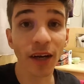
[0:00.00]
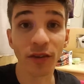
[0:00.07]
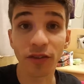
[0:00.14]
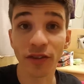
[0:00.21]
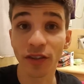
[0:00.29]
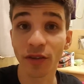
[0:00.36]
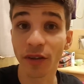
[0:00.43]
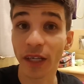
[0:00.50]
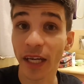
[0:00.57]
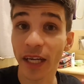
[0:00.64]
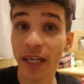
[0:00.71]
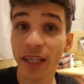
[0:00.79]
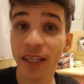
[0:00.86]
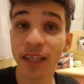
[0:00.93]
I'll see you
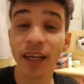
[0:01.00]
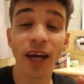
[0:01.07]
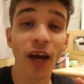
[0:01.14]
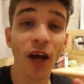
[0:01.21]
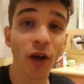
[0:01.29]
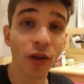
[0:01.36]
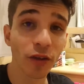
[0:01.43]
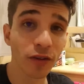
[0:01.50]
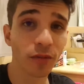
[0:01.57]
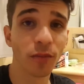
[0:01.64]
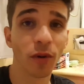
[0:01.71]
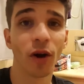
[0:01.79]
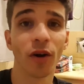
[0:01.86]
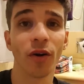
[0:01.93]
again
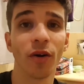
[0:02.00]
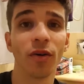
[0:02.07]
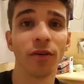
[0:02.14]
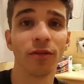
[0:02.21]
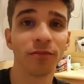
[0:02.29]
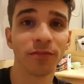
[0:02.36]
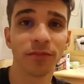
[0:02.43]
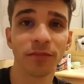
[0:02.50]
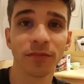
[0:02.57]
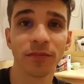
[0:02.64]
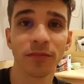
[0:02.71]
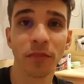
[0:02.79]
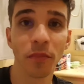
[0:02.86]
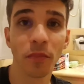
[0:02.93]
tomorrow.
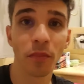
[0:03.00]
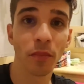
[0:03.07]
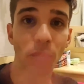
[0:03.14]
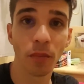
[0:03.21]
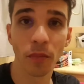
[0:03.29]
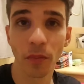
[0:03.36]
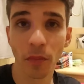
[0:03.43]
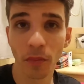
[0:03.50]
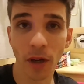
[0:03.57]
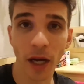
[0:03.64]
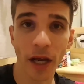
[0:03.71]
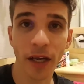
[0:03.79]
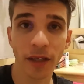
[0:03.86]
Bye.